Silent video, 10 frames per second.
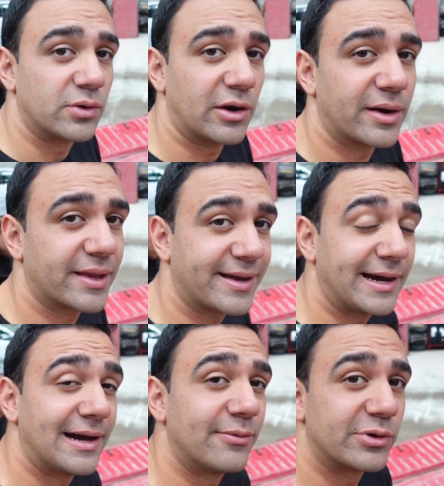go under the
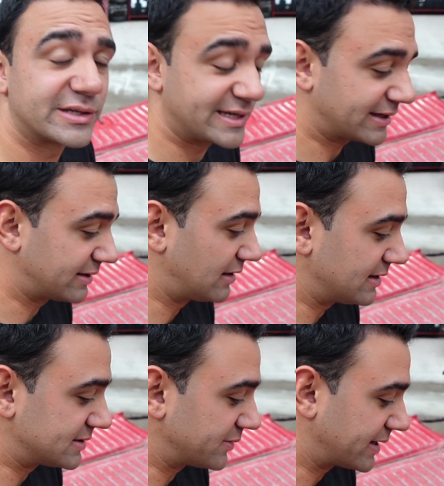car, we'll disconnect the
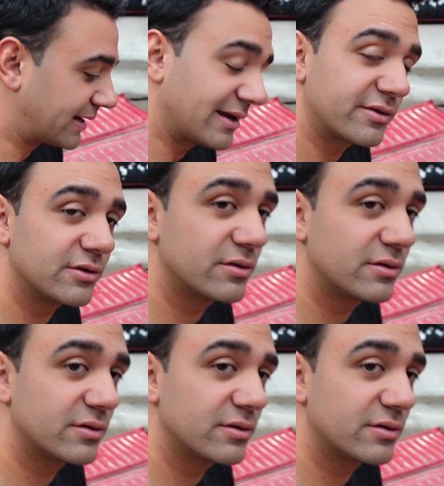lines that we can get to,